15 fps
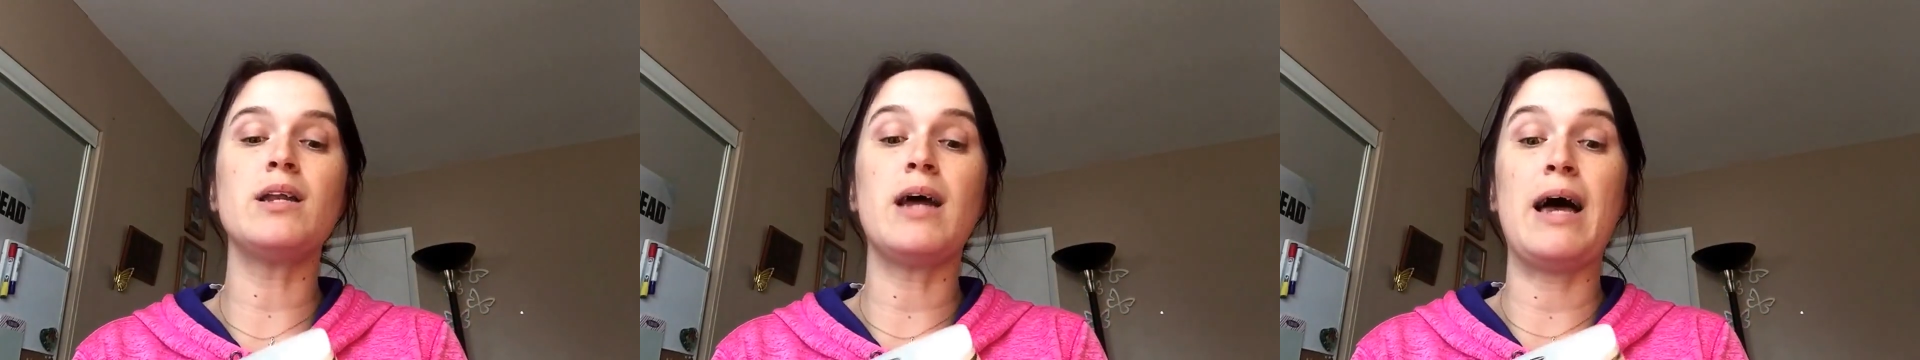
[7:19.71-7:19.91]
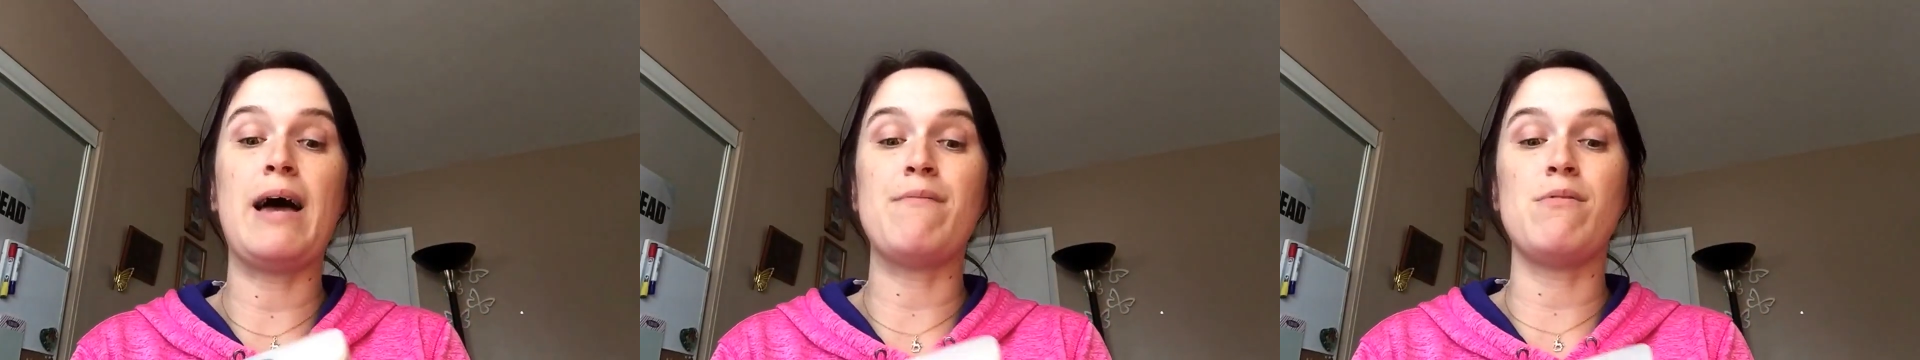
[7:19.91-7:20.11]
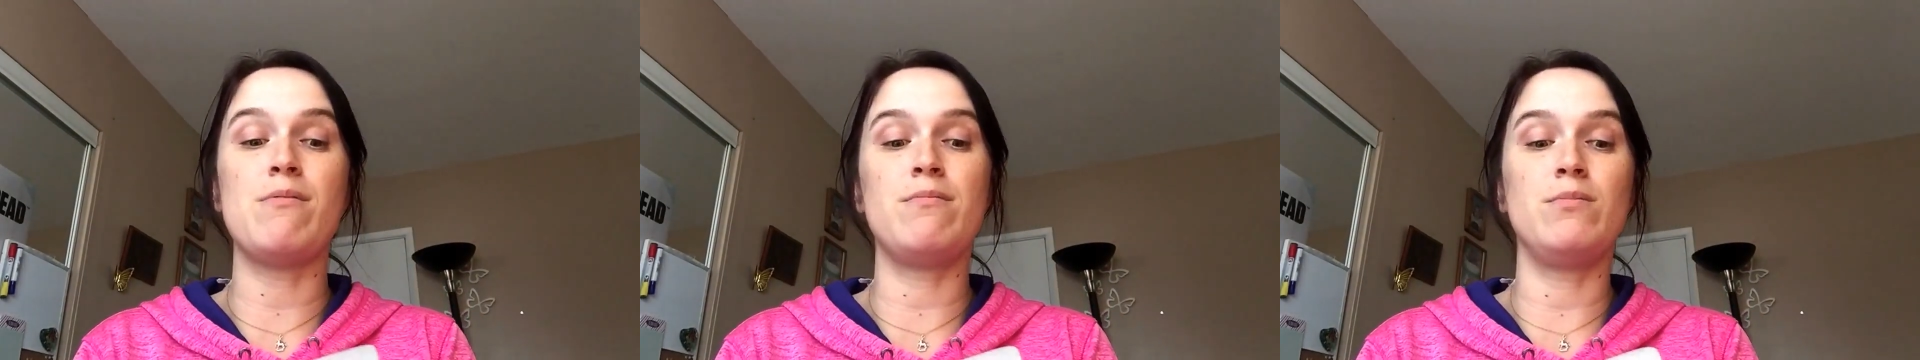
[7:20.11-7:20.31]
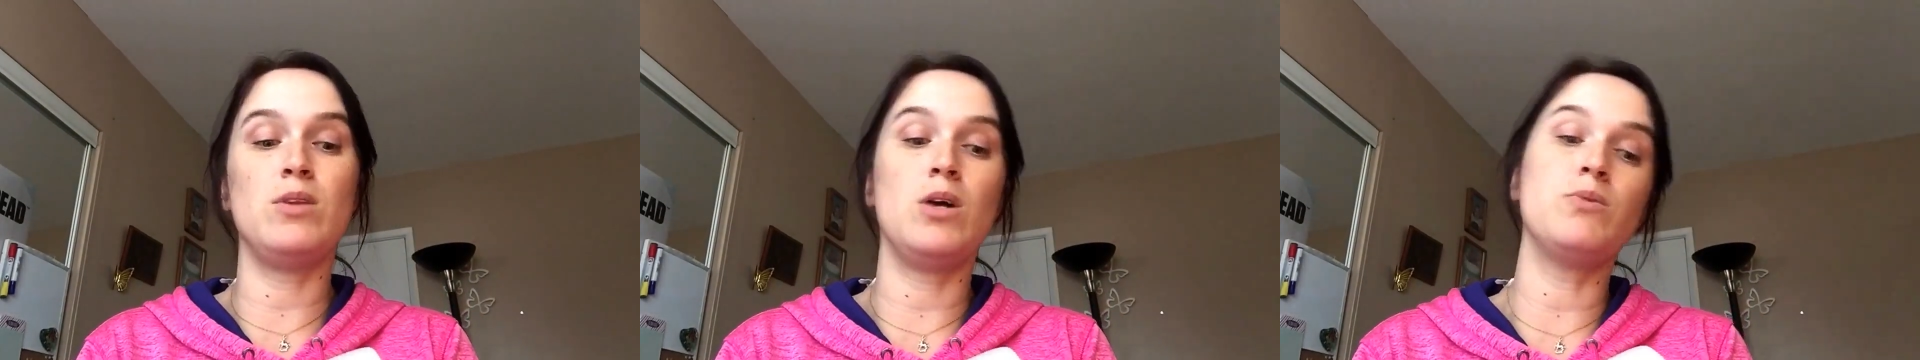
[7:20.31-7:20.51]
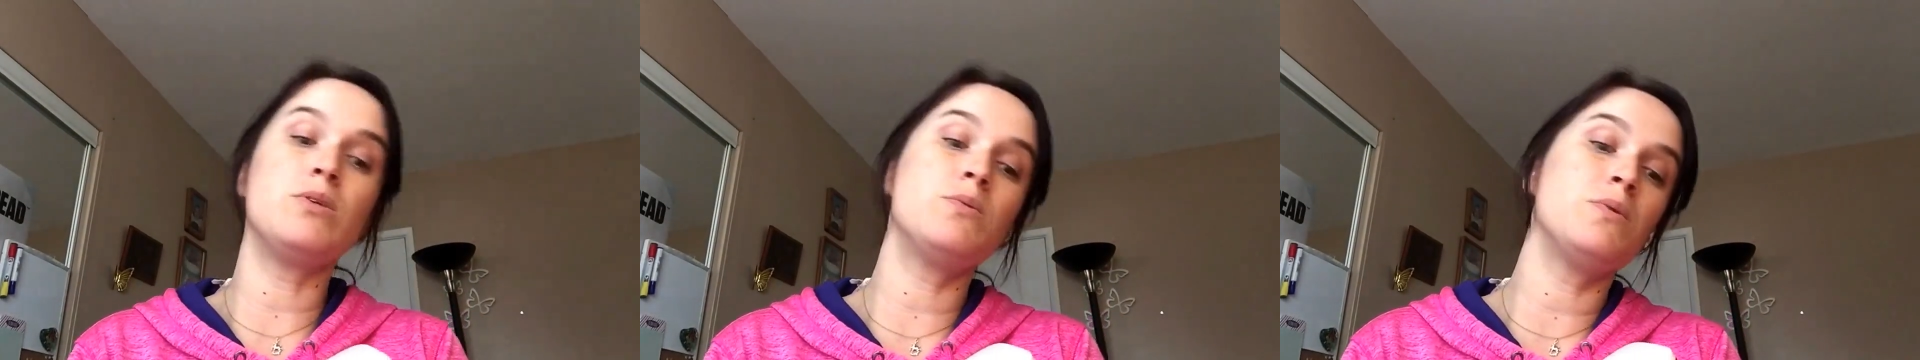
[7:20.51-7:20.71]
I have it
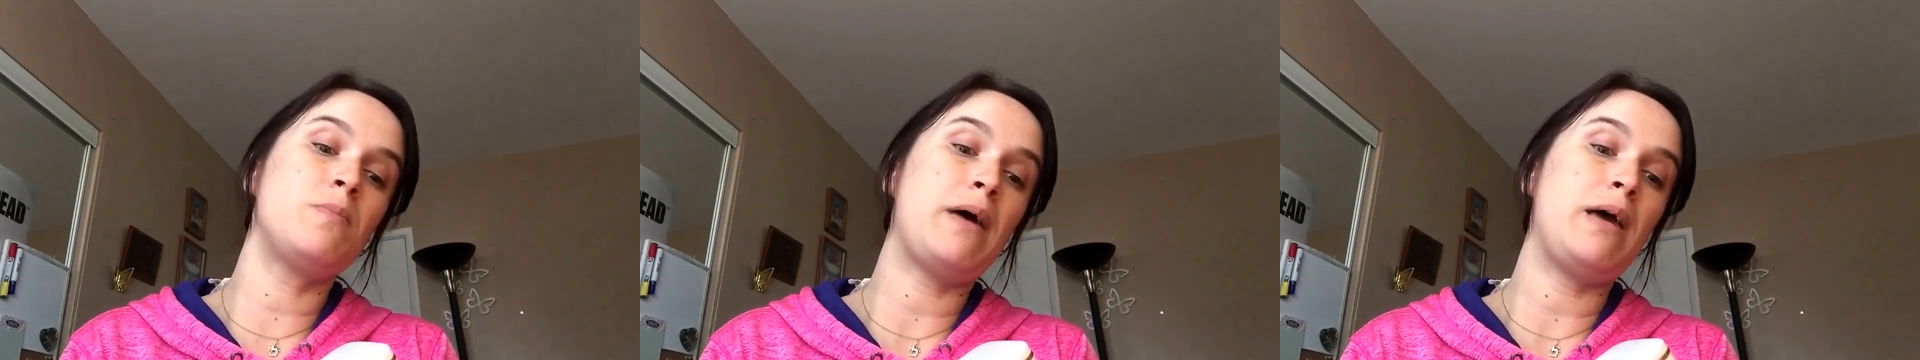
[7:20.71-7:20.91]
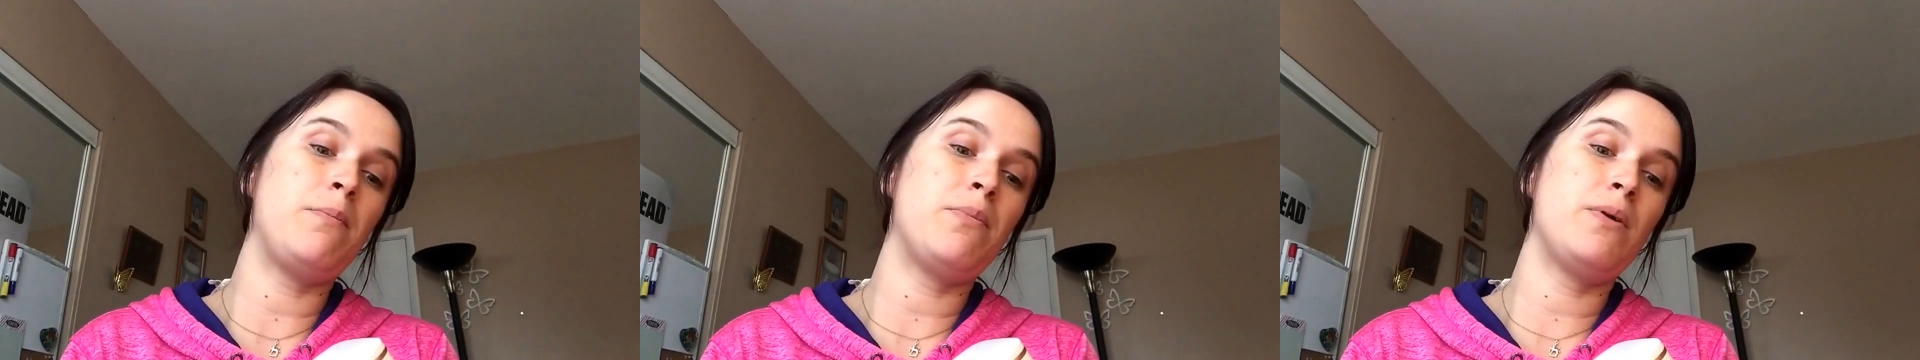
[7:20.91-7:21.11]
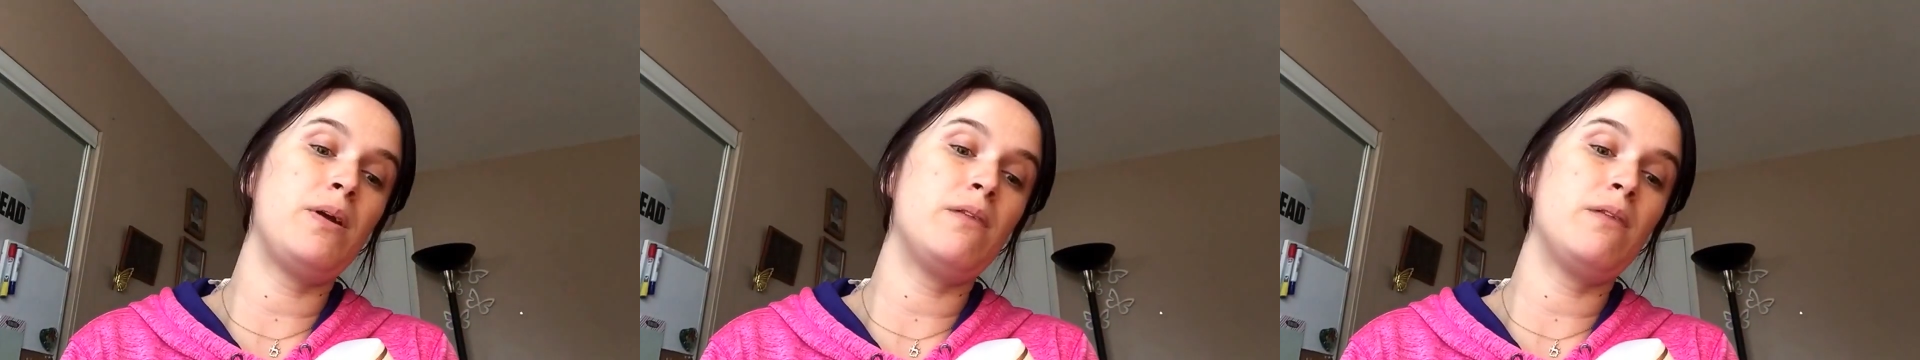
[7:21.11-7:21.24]
loaded with paper and